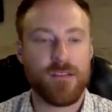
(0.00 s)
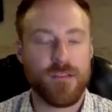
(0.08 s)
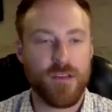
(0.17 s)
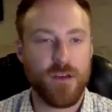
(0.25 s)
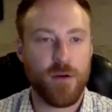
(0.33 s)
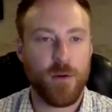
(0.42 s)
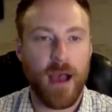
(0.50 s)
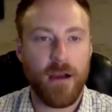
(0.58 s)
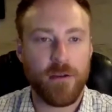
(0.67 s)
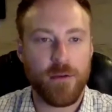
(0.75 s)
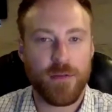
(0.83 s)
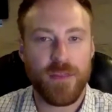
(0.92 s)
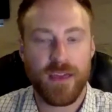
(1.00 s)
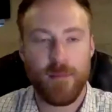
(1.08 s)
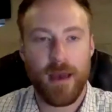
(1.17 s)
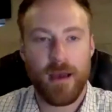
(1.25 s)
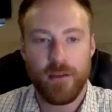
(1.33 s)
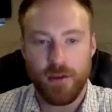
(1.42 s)
So how you think
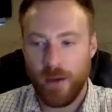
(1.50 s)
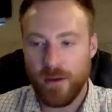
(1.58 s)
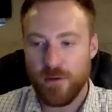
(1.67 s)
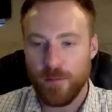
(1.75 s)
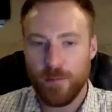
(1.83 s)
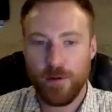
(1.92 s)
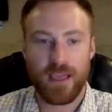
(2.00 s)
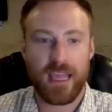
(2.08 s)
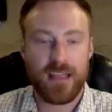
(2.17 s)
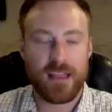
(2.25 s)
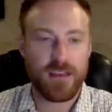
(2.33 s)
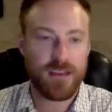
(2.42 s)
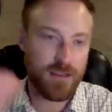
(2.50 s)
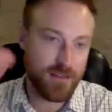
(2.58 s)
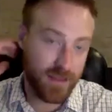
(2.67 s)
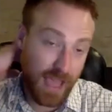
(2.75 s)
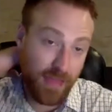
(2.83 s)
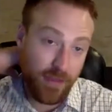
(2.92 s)
about, as you're putting in
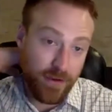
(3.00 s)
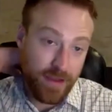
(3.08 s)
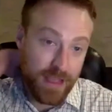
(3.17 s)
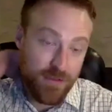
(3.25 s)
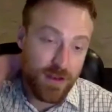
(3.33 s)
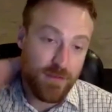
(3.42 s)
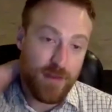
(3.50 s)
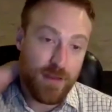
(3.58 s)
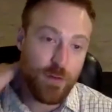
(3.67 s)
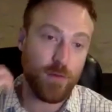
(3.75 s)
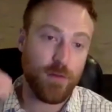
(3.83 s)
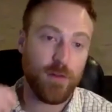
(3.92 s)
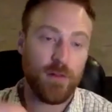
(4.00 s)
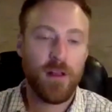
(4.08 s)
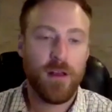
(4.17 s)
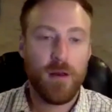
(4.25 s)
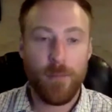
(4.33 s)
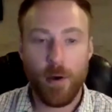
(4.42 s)
together each individual
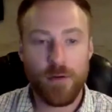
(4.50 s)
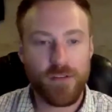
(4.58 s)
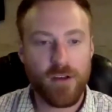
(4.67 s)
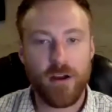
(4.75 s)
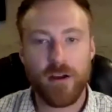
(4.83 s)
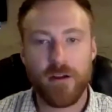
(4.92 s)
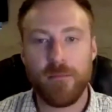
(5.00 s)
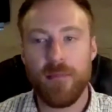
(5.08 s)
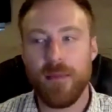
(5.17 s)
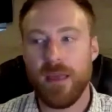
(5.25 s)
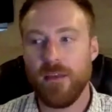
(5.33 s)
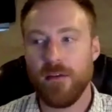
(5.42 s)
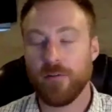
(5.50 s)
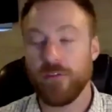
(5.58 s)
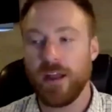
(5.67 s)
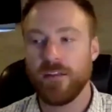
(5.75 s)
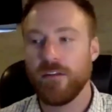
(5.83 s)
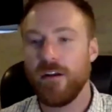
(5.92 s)
postcard, maybe you're
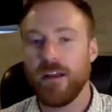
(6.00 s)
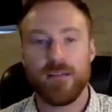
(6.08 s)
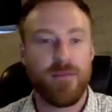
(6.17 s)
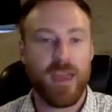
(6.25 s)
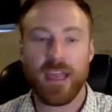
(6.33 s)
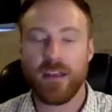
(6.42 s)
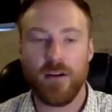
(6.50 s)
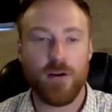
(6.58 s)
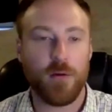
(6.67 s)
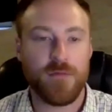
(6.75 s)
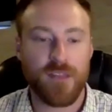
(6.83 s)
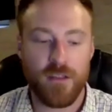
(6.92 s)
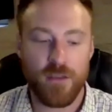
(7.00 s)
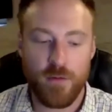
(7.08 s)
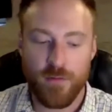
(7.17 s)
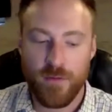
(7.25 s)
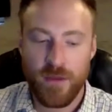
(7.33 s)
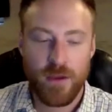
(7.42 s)
trying to target vacant homes and
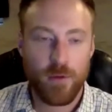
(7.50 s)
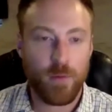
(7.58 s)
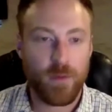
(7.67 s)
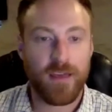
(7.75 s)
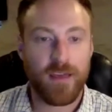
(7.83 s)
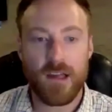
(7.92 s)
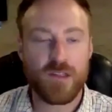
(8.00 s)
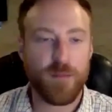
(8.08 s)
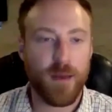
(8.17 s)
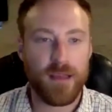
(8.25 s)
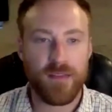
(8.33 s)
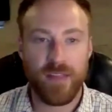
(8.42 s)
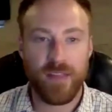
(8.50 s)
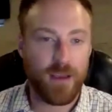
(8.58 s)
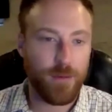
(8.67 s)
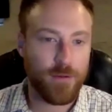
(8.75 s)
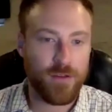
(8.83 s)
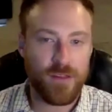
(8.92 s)
you've really customized the
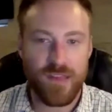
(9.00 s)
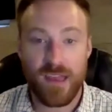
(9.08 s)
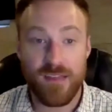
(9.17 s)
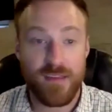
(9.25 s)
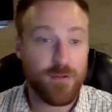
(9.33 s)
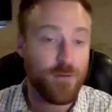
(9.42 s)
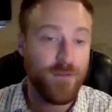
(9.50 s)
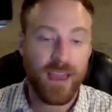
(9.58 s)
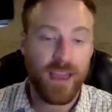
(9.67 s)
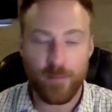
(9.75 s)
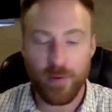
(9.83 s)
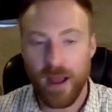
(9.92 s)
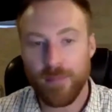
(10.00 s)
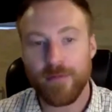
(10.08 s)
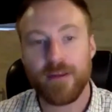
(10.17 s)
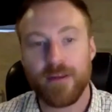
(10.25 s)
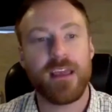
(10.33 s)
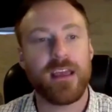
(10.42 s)
language to say, is this your vacant
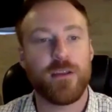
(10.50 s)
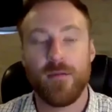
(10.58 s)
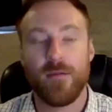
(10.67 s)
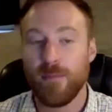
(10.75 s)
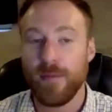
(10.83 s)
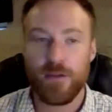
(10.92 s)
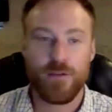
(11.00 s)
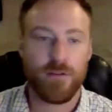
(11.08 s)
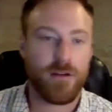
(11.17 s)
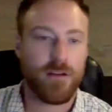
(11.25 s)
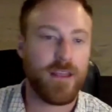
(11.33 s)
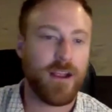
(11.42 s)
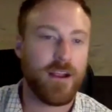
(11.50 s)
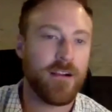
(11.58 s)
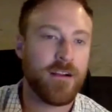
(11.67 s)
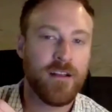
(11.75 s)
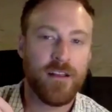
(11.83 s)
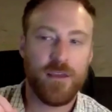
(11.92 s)
property? And you have a picture on
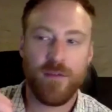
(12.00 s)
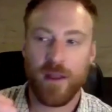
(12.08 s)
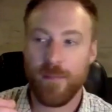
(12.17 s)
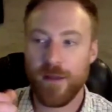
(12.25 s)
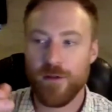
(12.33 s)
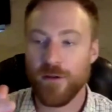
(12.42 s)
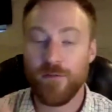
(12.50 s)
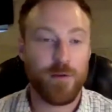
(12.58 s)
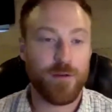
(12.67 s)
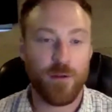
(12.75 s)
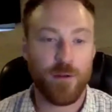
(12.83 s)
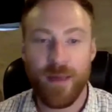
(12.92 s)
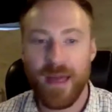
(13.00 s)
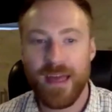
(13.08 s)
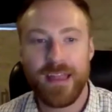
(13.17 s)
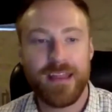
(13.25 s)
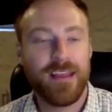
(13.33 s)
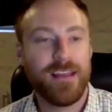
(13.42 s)
there. You've got a picture of you and your
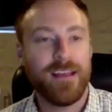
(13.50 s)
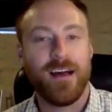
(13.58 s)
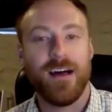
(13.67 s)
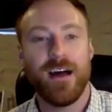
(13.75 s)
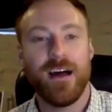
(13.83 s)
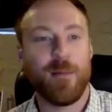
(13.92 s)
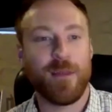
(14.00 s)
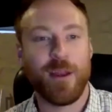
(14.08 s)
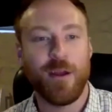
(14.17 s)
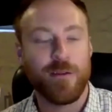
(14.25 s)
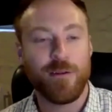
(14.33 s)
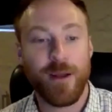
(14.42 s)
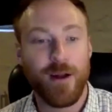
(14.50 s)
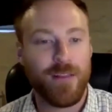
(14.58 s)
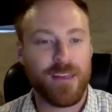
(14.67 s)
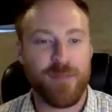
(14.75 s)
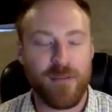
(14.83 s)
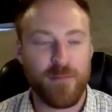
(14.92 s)
pet. You're doing all
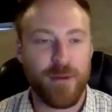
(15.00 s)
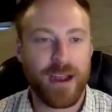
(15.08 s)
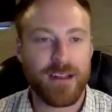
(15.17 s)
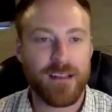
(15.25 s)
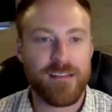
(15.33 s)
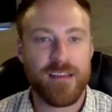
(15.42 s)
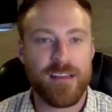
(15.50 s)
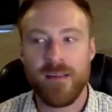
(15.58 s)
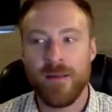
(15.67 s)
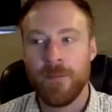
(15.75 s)
these best practices.